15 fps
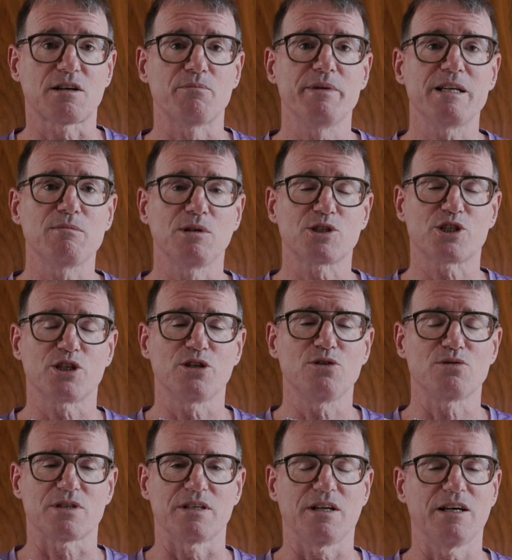are minimal
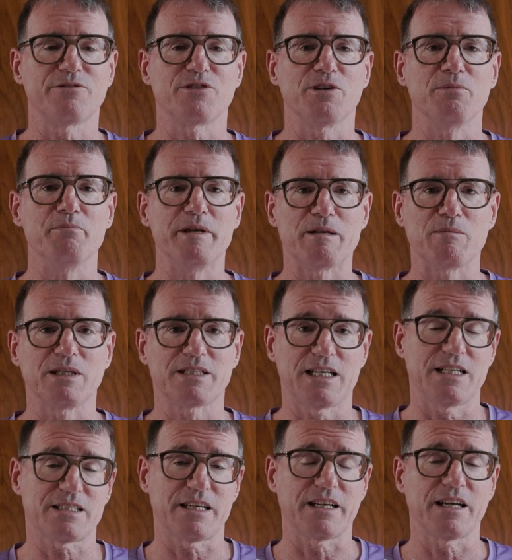shoes, and I've done minimal
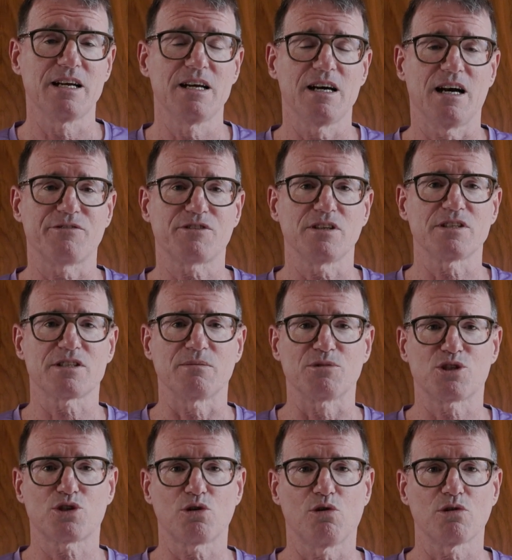testing. I've done some
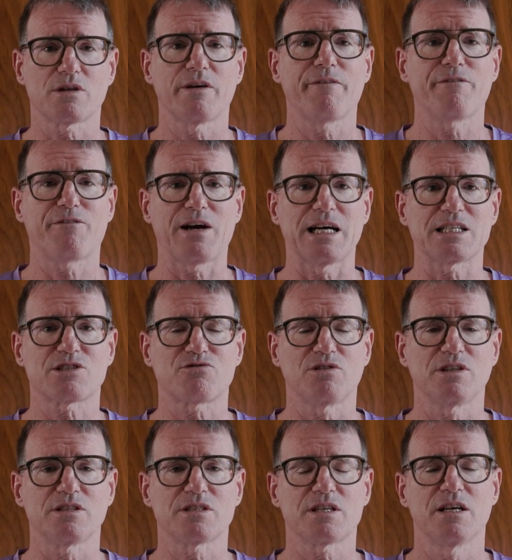short, fast
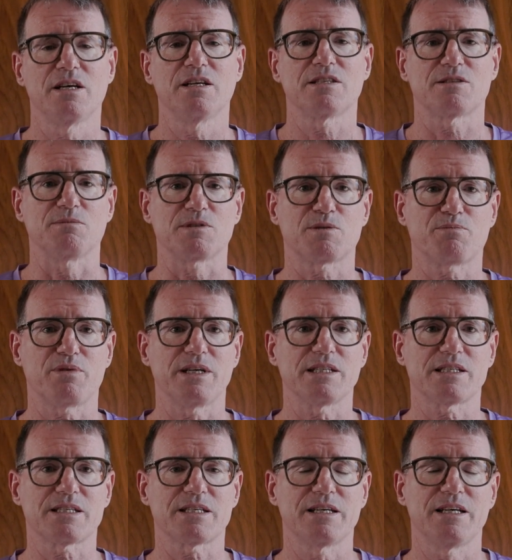runs, some
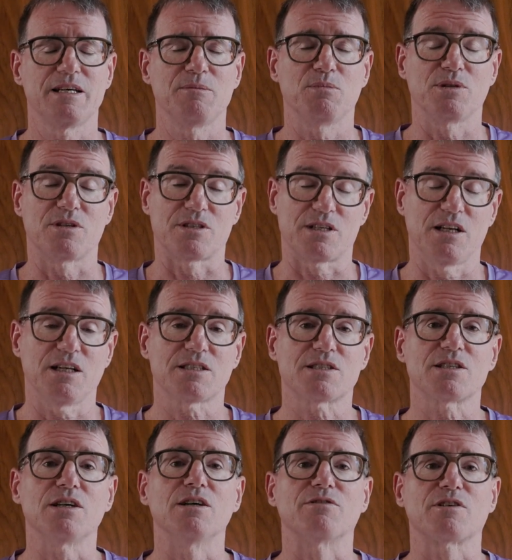sprints, but there's lots
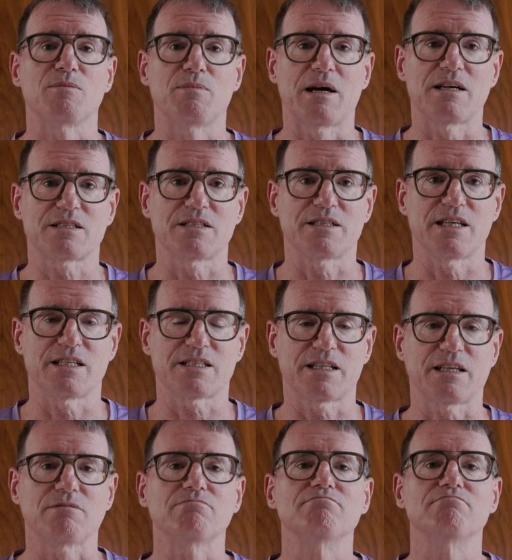of comparison
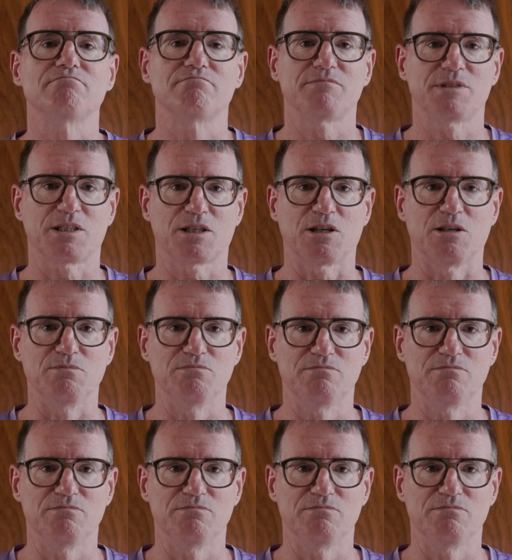testing to come.